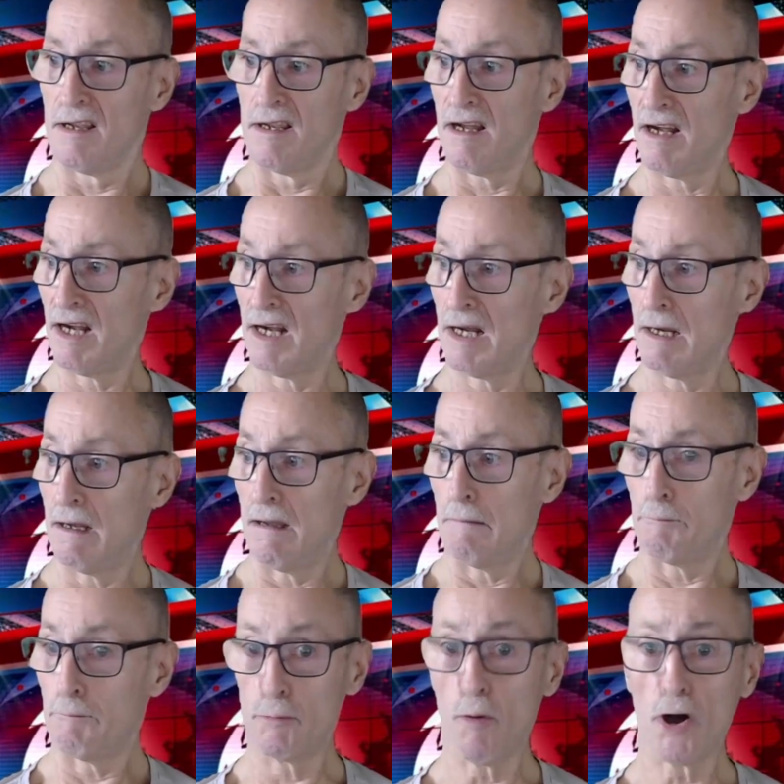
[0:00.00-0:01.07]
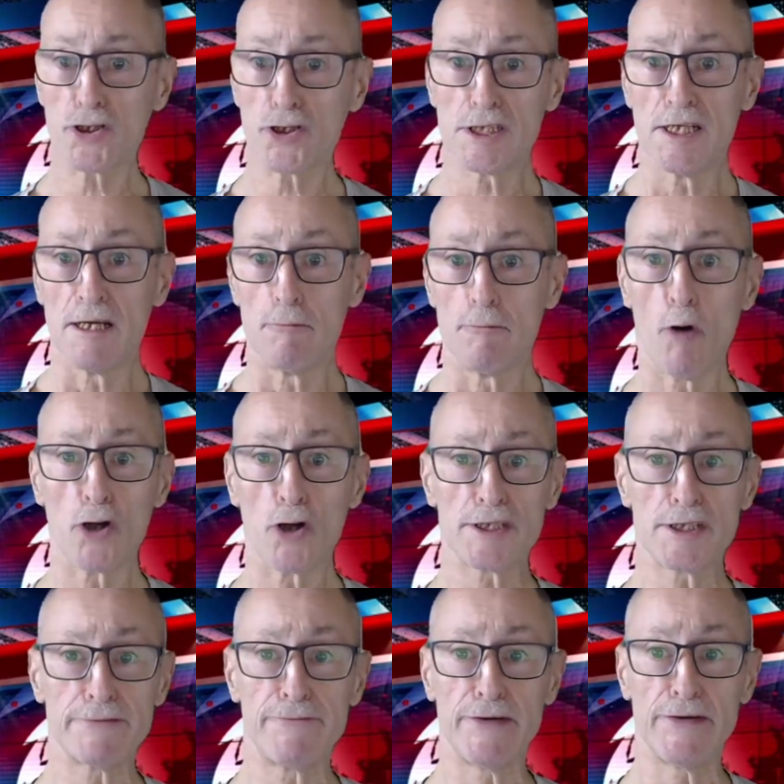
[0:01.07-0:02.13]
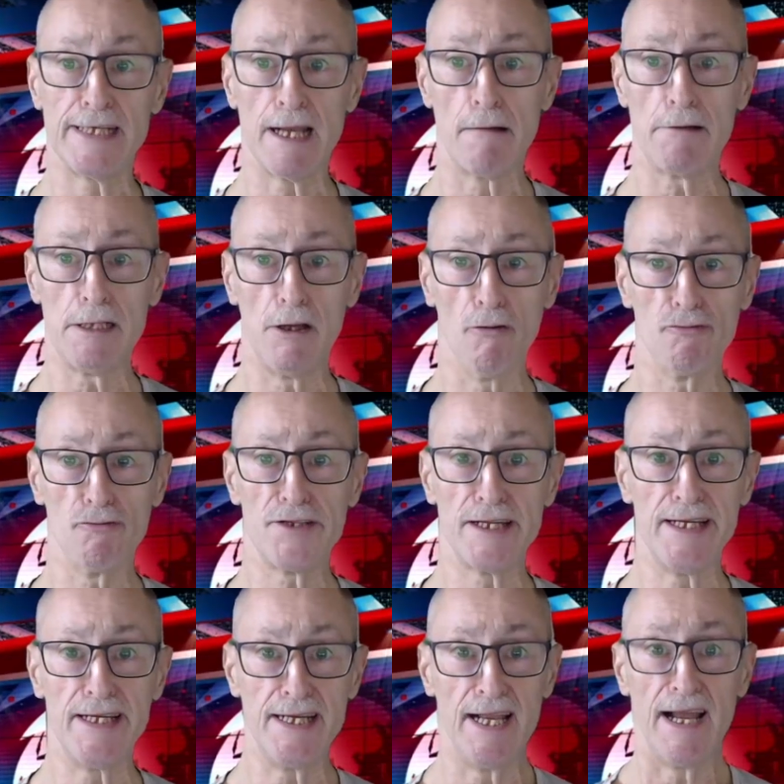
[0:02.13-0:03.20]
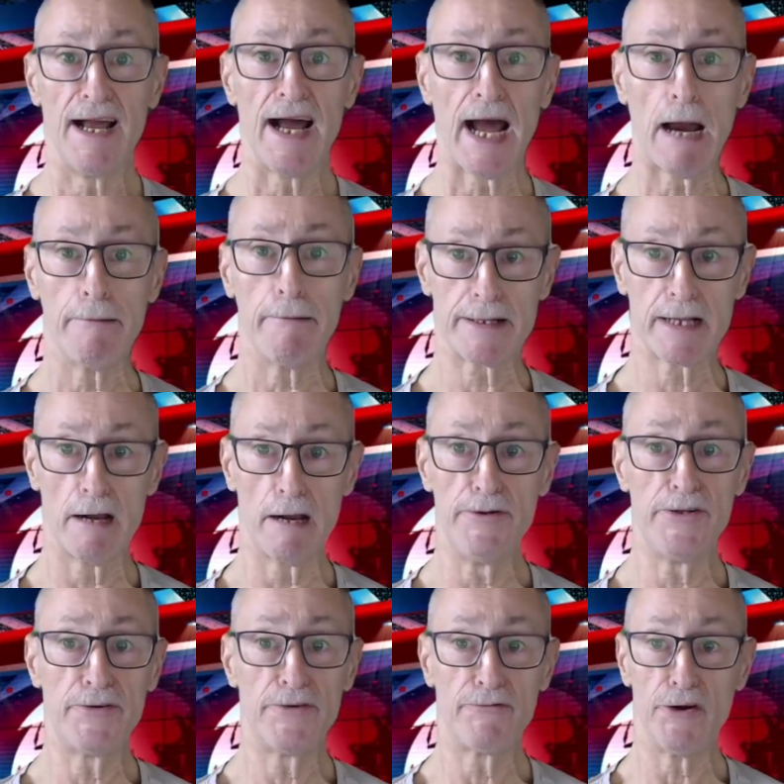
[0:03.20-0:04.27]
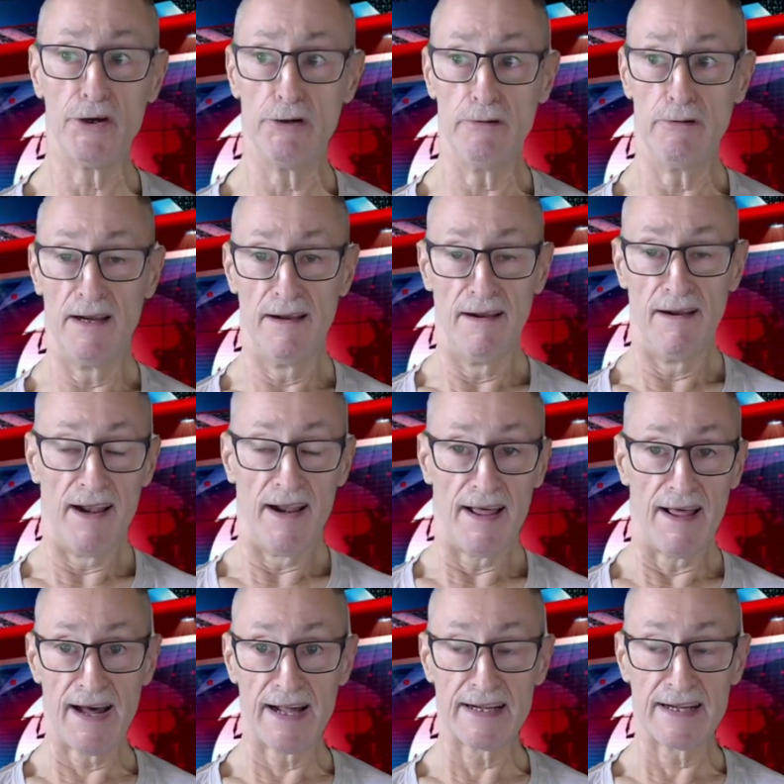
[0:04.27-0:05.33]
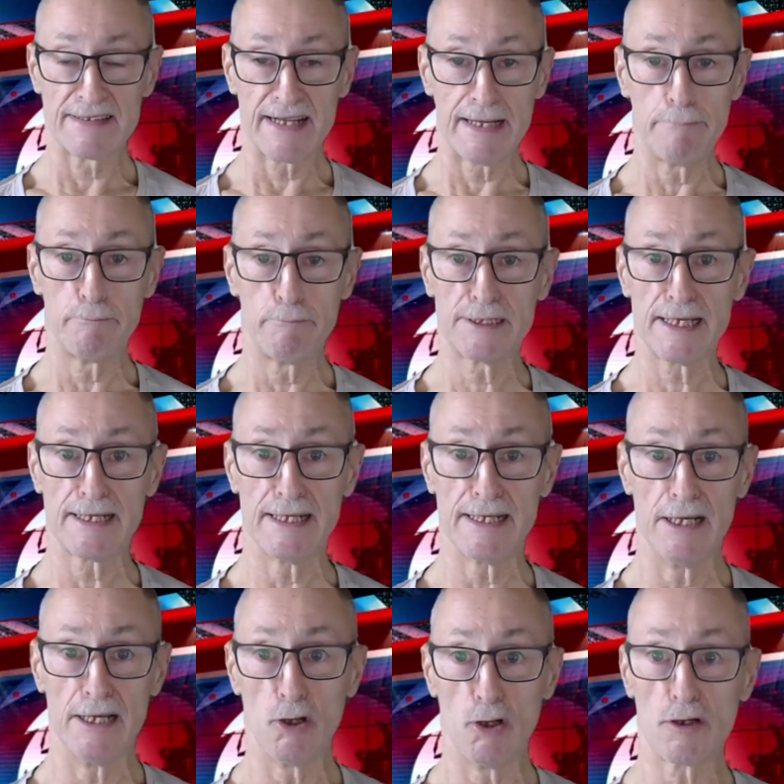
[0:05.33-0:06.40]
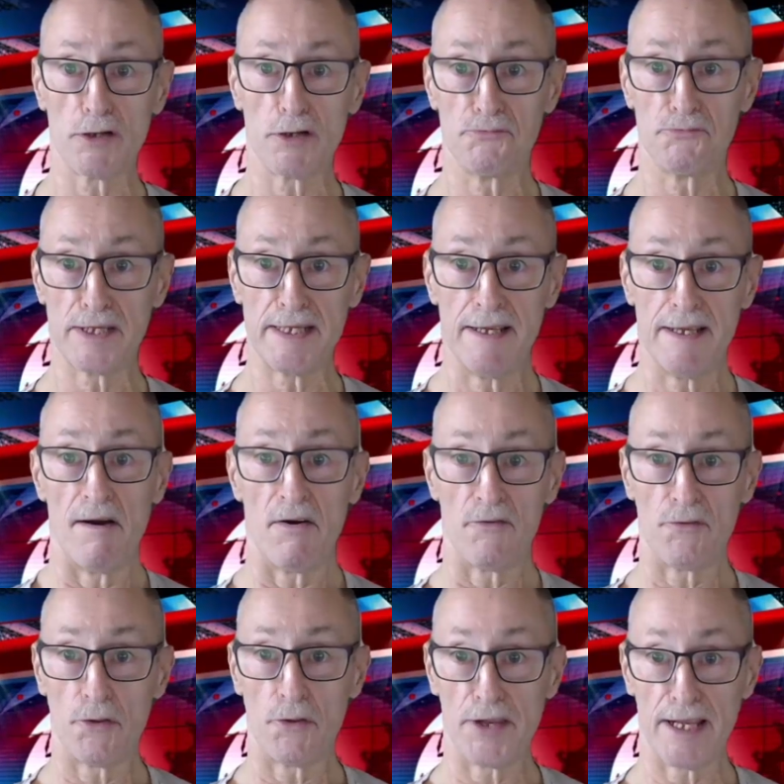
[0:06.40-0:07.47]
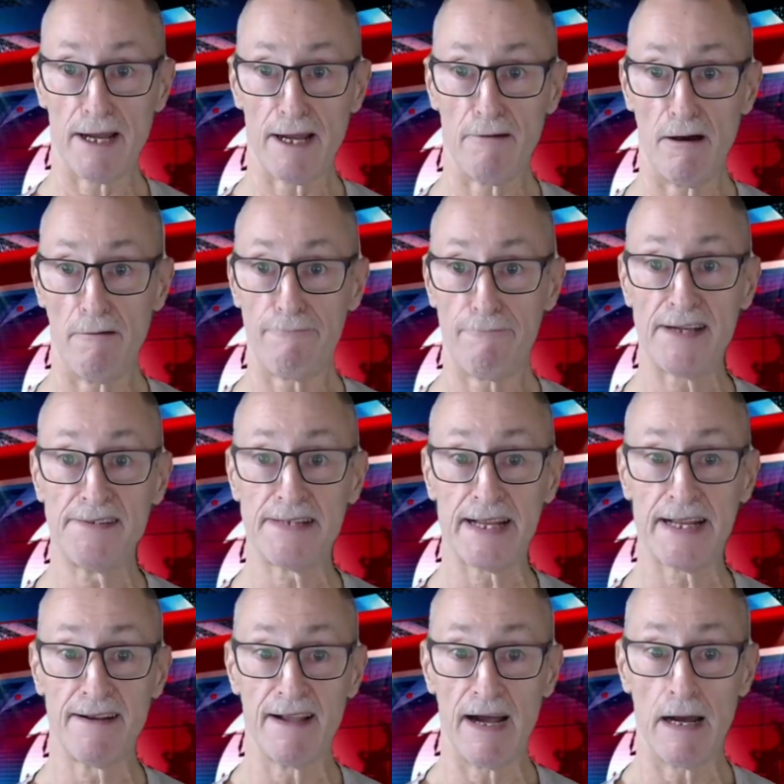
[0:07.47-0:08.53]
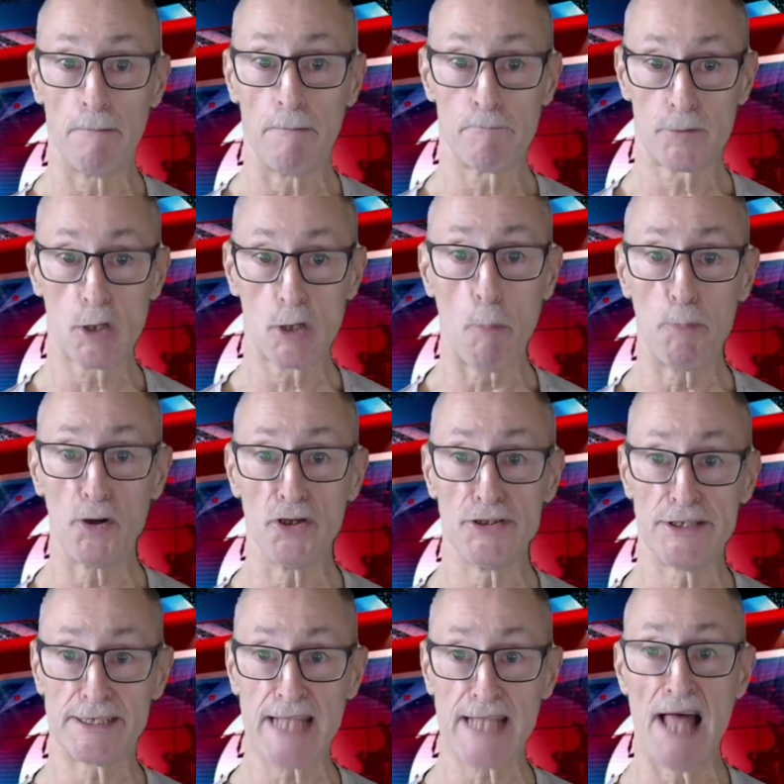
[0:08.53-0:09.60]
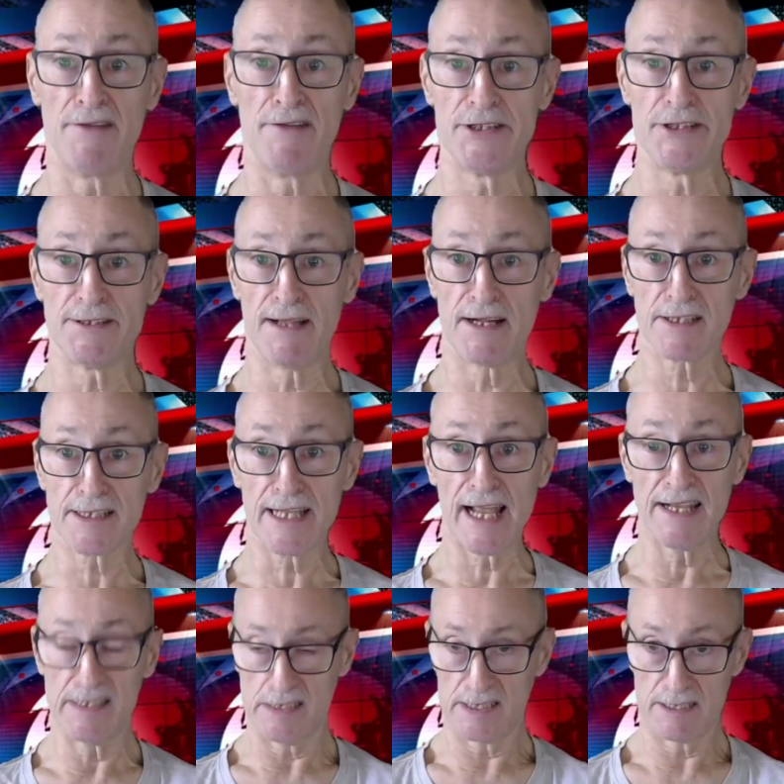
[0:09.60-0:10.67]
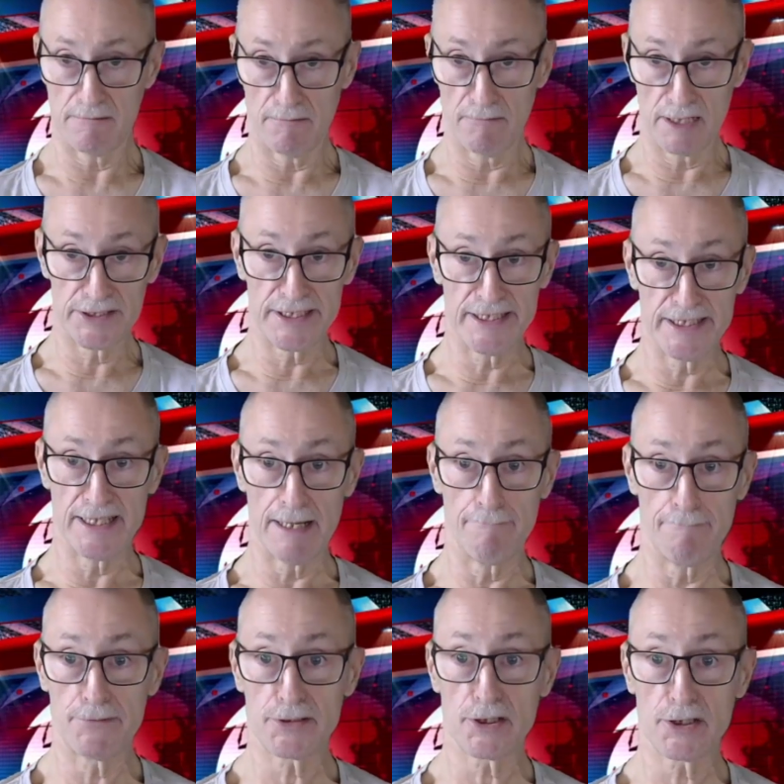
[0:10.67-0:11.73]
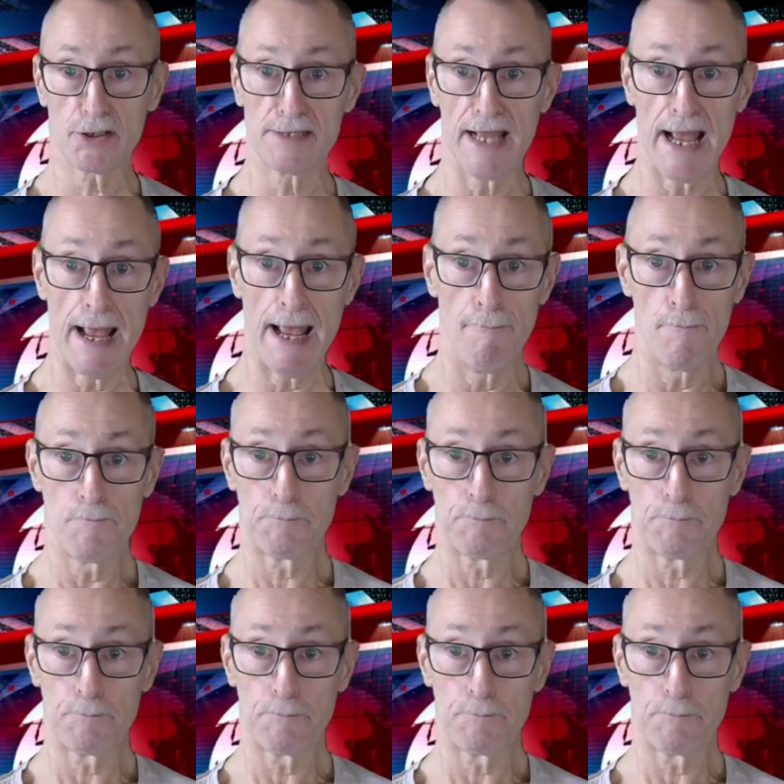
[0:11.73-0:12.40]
But watch this video and you'll see how it goes through. And in particular, look at the offending copper's stance at the end when she's stood there